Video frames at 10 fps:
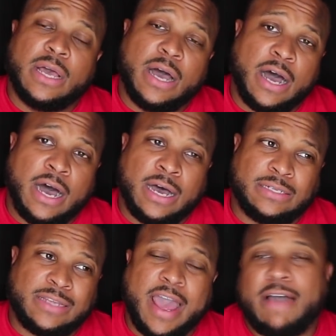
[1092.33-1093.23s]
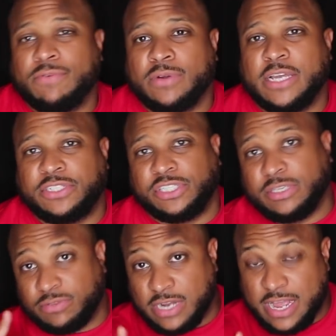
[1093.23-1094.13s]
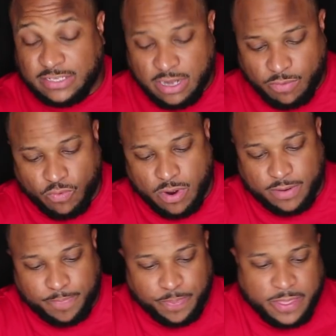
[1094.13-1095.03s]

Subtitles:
to have a relationship. So that's number 1.